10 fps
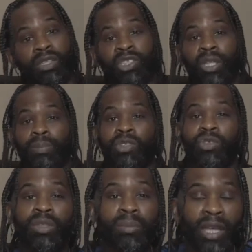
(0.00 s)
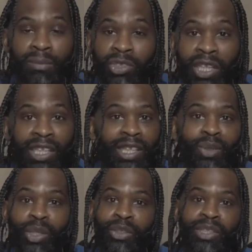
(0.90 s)
on and jump into it, man. I'm trying to get
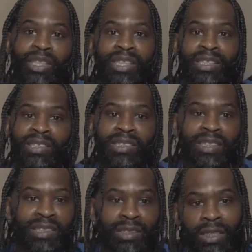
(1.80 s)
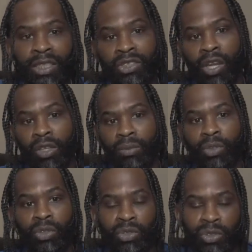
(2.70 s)
quicker at getting into this and then talking
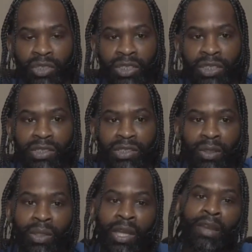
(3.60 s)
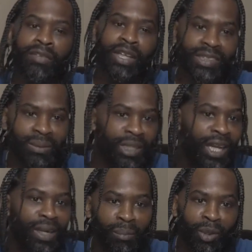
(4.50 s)
more towards the end. So, if y'all see me
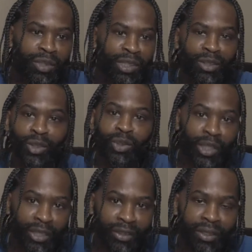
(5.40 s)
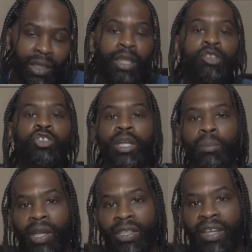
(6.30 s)
kind of moving a little quicker, trying to
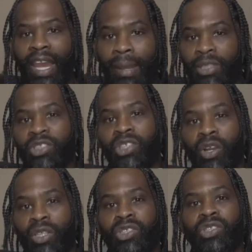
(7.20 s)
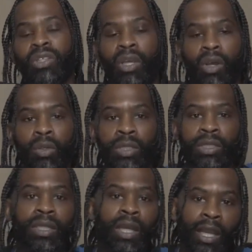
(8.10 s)
break the habit of talking so long
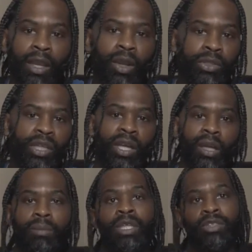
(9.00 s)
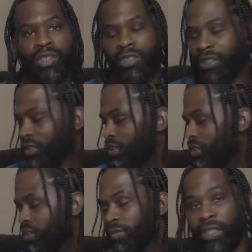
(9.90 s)
and holding y'all up. So let's get
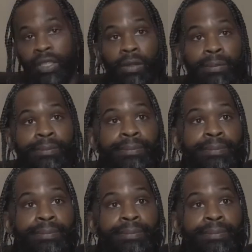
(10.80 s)
into this video.